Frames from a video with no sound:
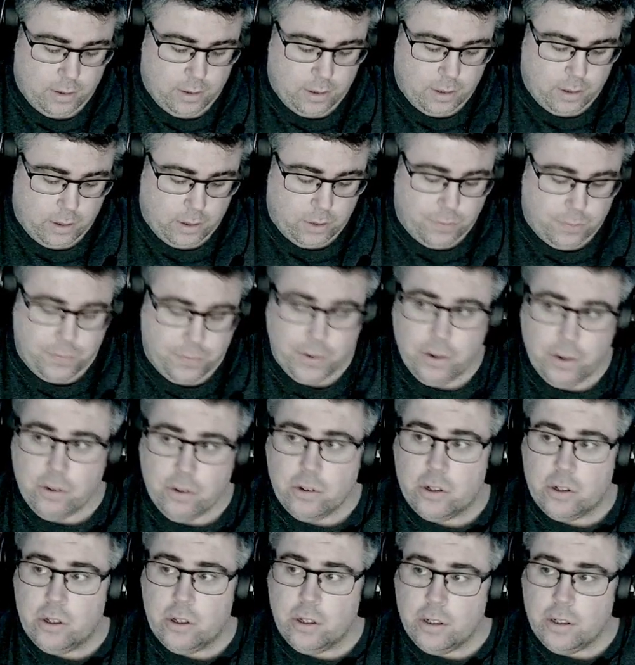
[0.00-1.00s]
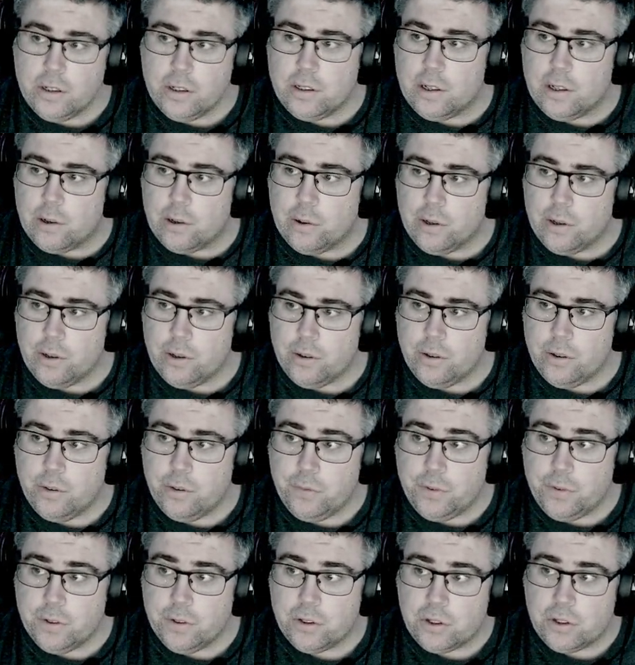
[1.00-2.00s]
you feel good, don't you? You
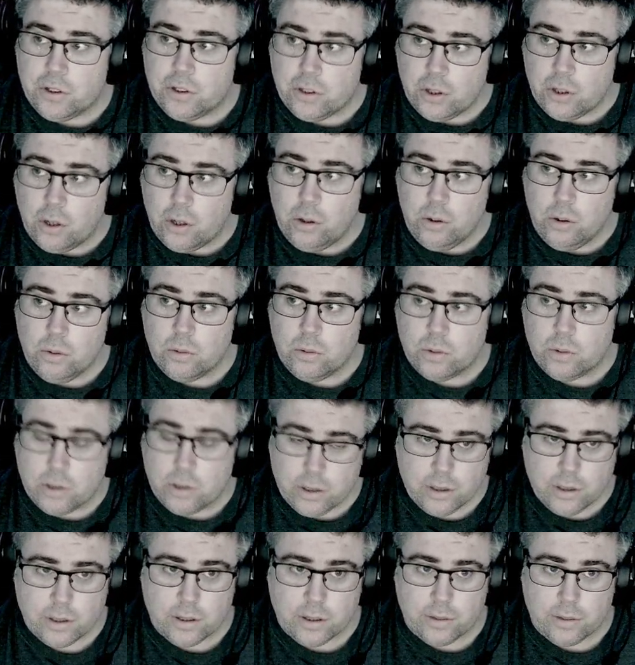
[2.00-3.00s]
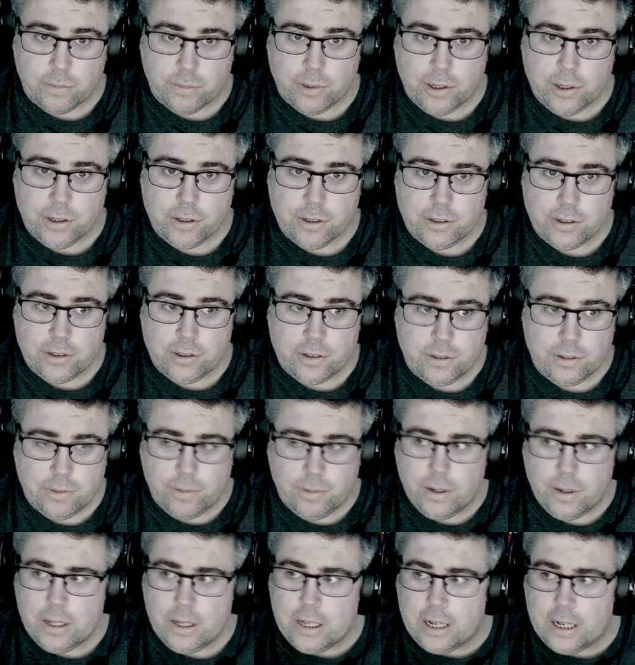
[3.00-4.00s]
feel so good when you're
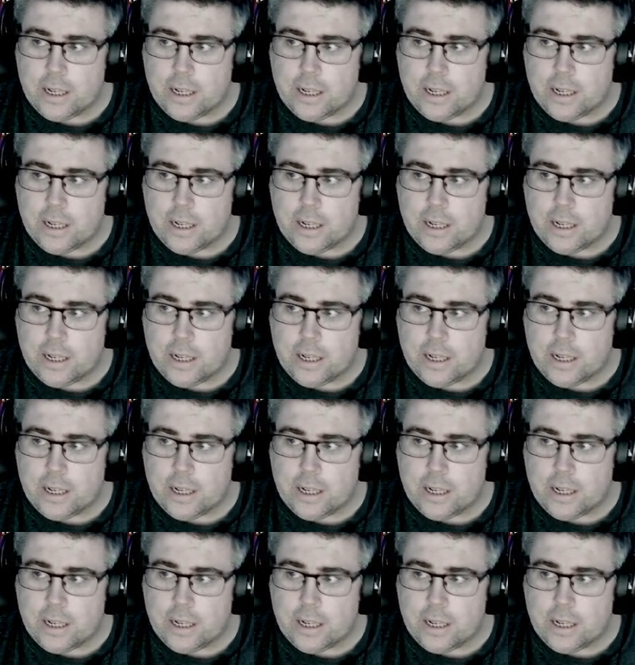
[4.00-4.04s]
like,